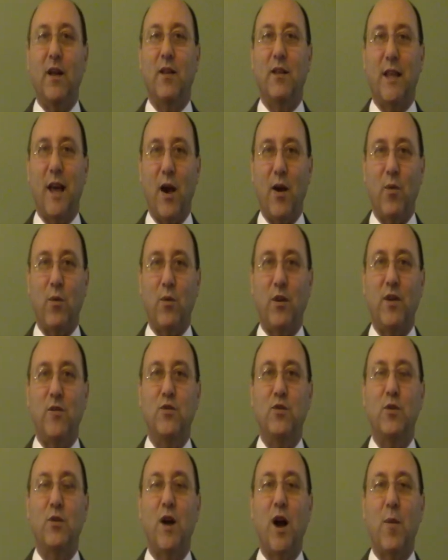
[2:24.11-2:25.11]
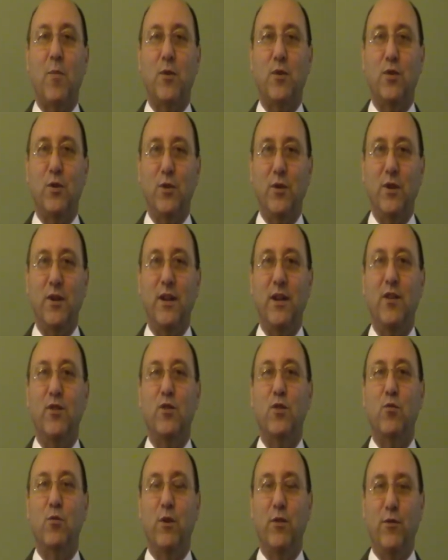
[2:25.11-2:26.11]
That gives you an opportunity
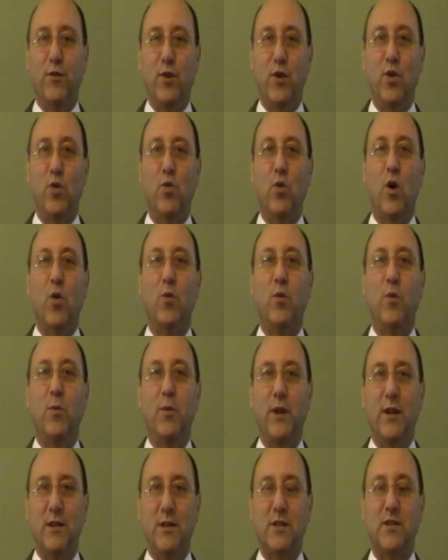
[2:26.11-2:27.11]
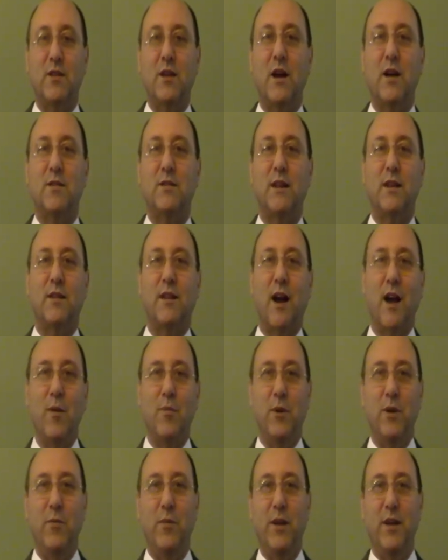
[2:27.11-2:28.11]
to review what will be discussed at the
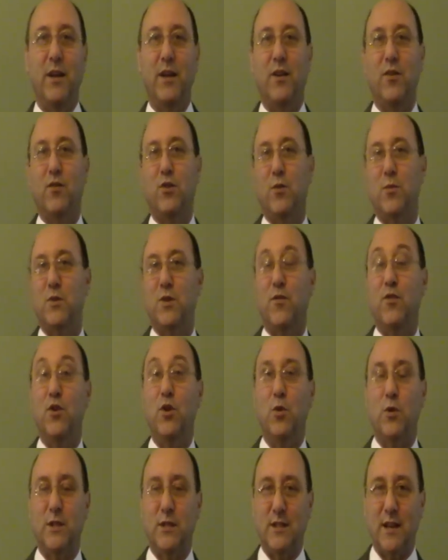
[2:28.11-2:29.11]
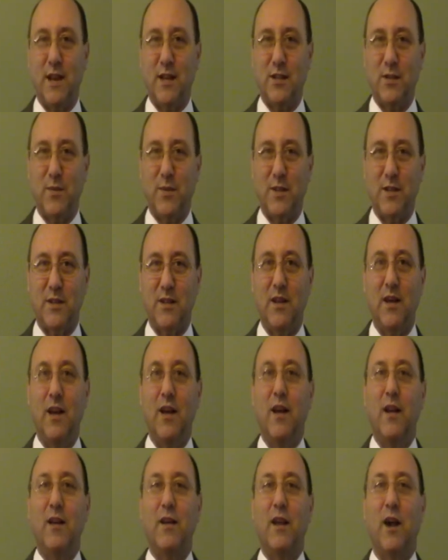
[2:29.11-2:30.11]
IEP meeting in terms of new assessments.
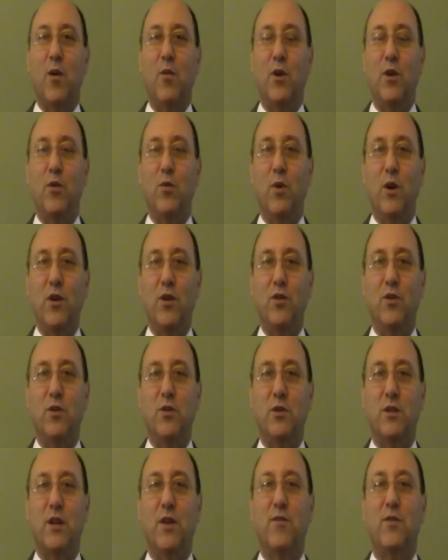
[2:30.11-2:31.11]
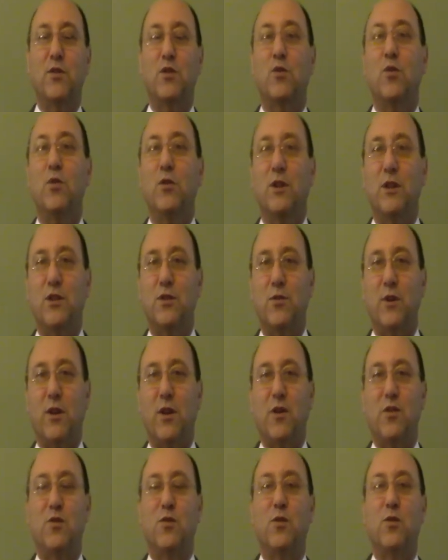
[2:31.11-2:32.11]
Now what you want to do is give the school district
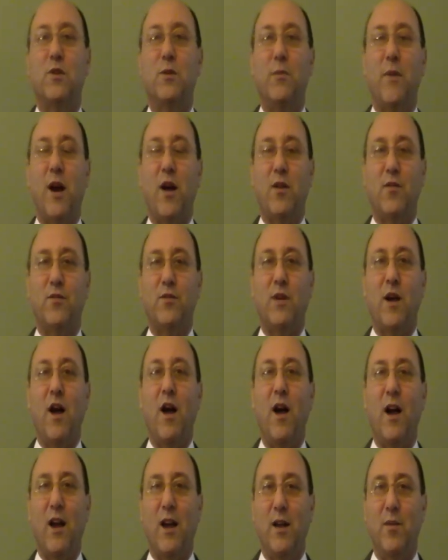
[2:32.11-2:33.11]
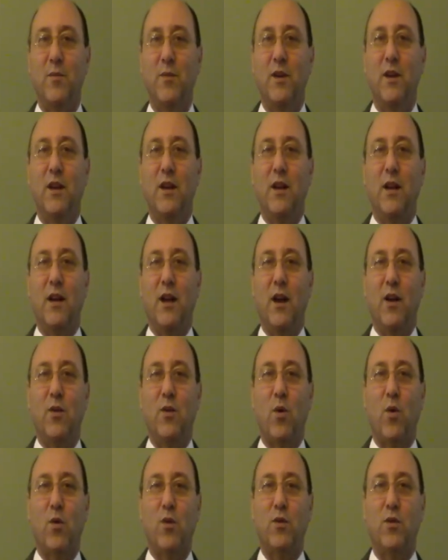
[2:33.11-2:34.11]
a certain amount of time in
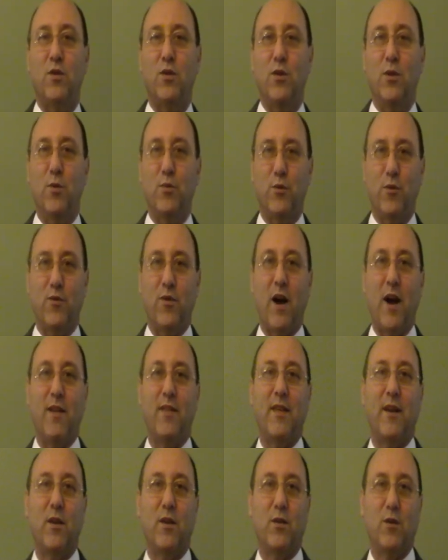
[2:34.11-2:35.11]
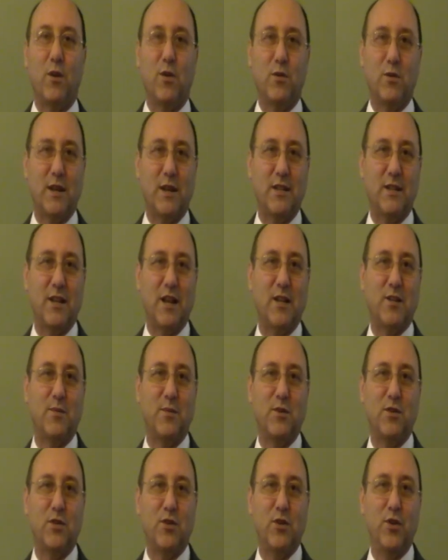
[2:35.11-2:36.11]
order to provide those
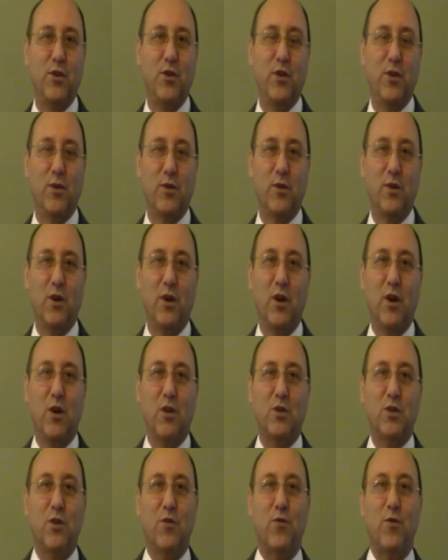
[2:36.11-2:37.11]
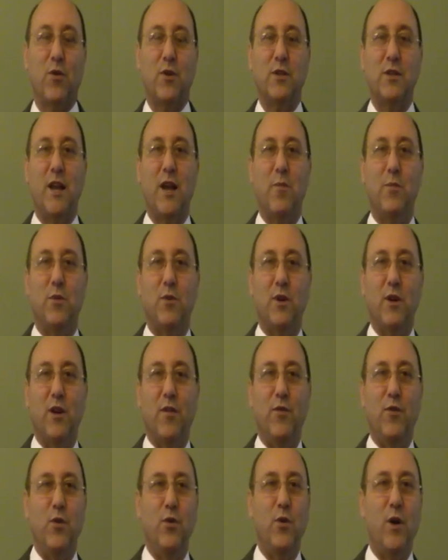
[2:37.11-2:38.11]
assessments to you. So for example,
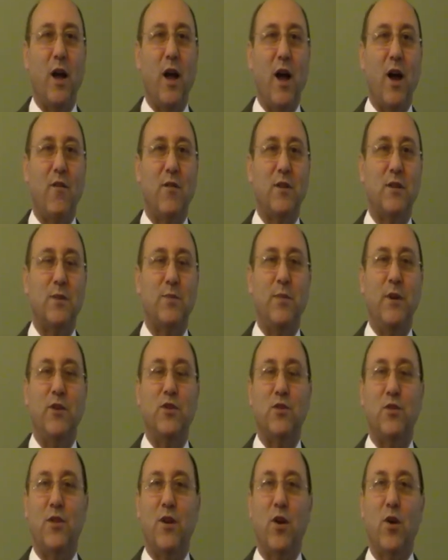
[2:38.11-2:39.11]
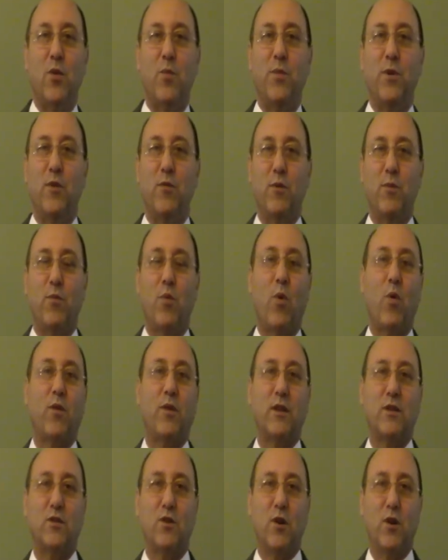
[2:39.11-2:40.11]
if you have a speech therapy
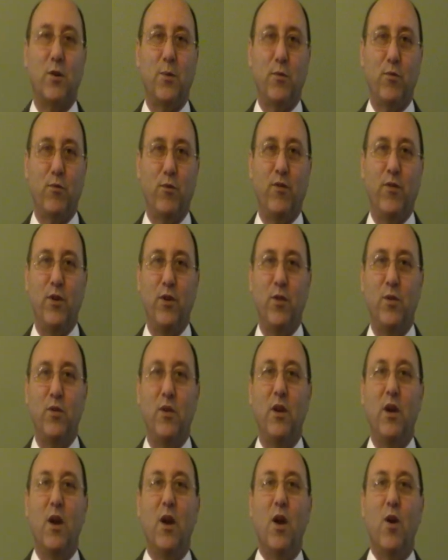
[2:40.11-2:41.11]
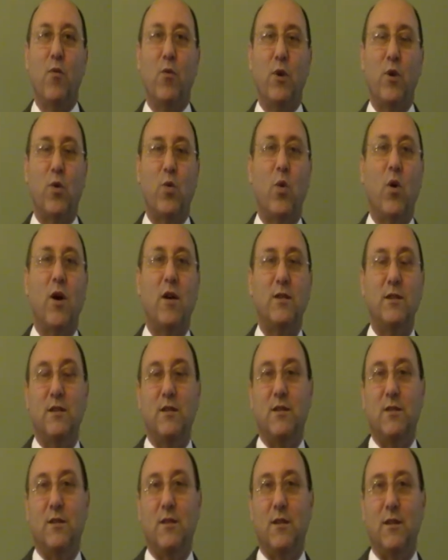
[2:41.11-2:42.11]
report that's going to be reviewed,
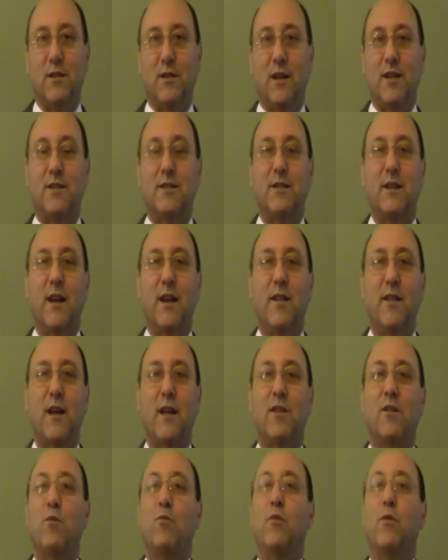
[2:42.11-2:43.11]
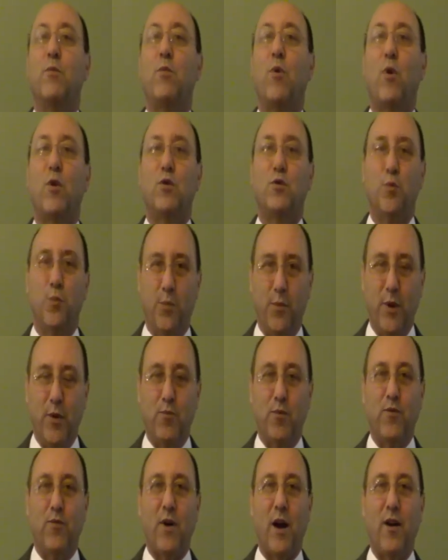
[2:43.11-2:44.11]
let's say that the reports be
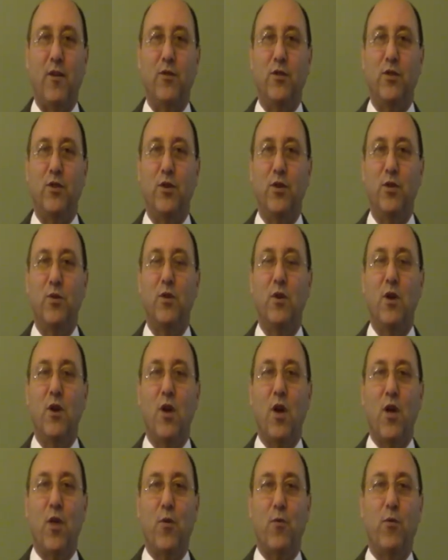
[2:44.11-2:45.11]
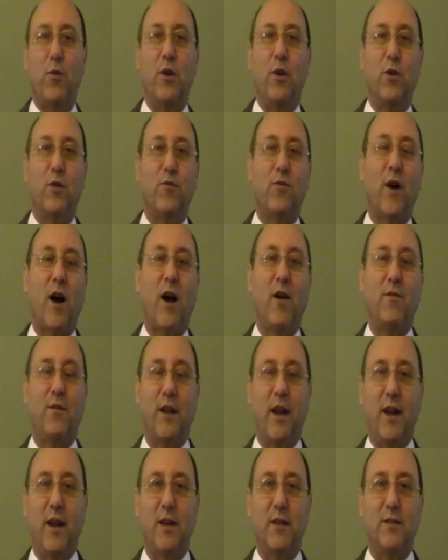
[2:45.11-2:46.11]
provided to you 3 or 5
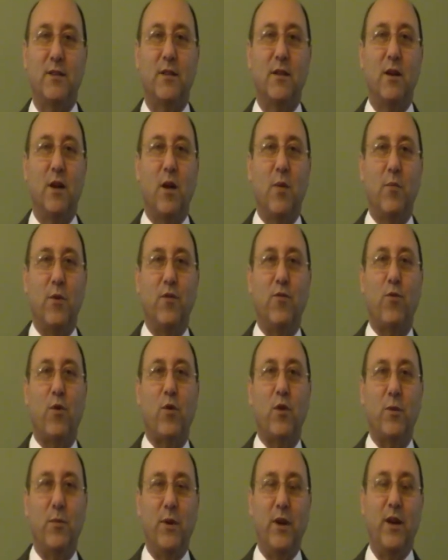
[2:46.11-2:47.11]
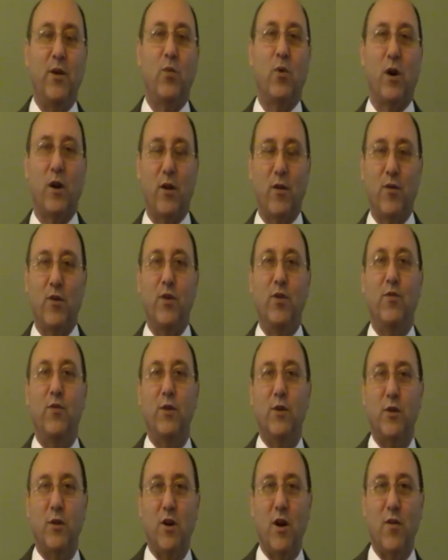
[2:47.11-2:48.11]
days before the meeting, whatever you
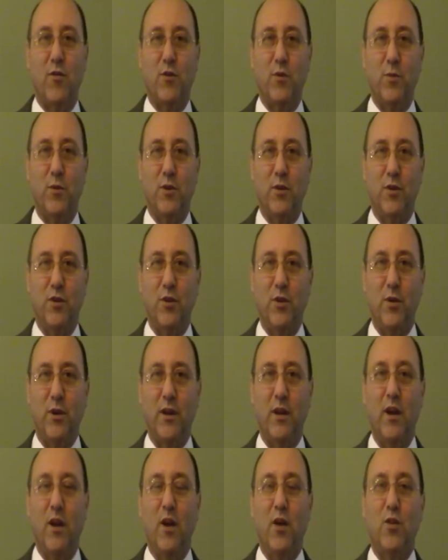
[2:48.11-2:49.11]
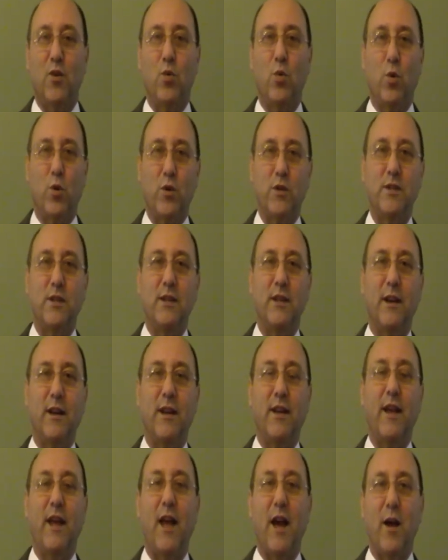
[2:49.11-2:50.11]
feel comfortable in doing. The worst thing that
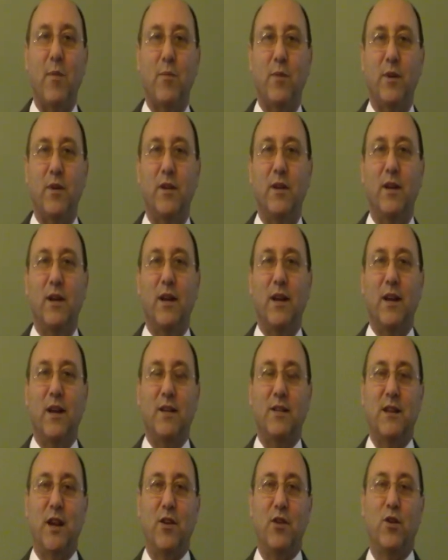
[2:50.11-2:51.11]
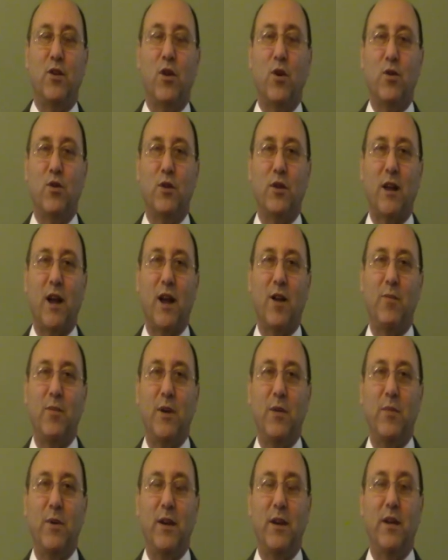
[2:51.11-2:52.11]
can happen is that you go to an
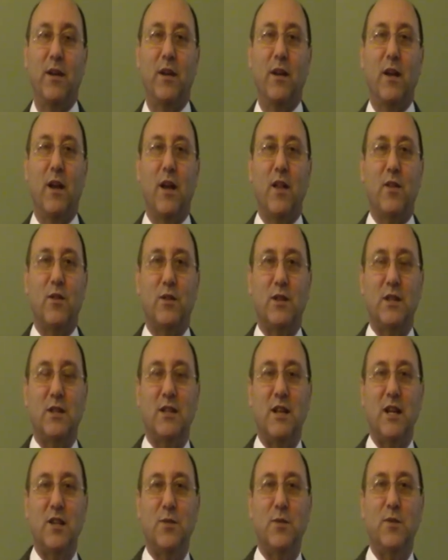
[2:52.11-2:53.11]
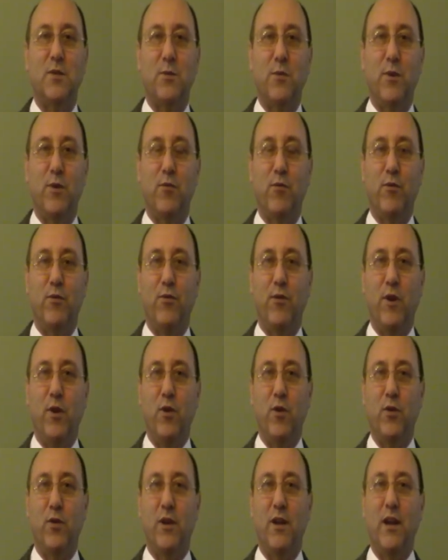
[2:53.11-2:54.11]
IEP meeting, there's assessments being
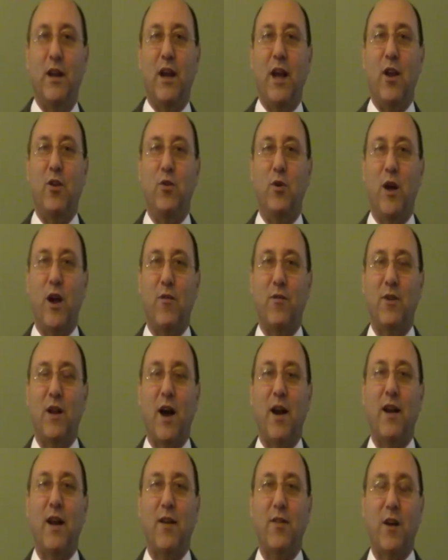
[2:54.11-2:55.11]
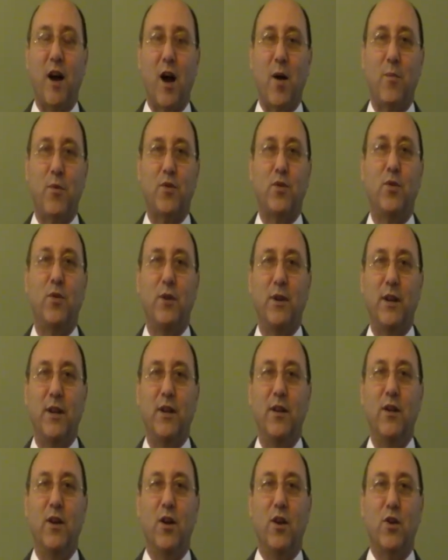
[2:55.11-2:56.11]
reviewed, and you have not had the
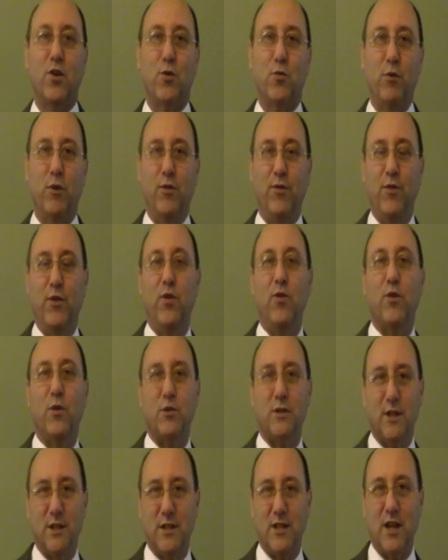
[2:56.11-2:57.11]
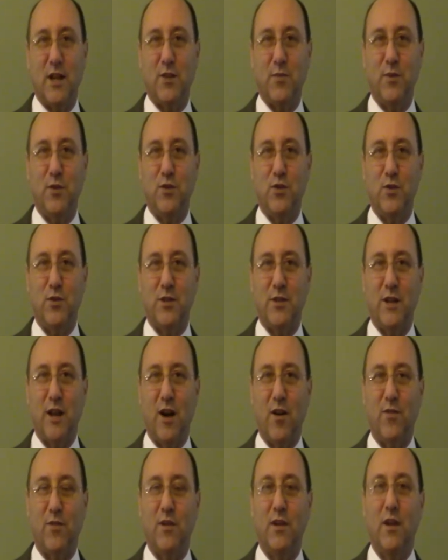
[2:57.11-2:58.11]
opportunity to review those assessments
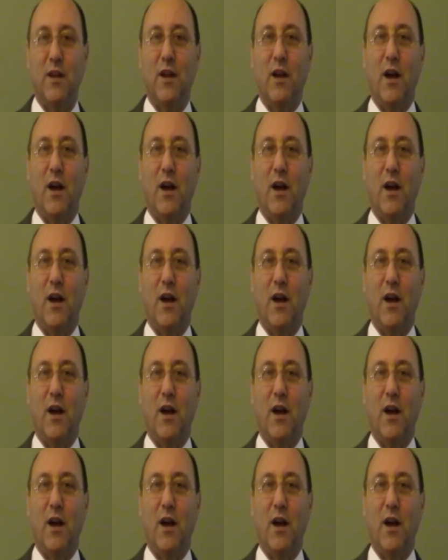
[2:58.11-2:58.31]
yourself.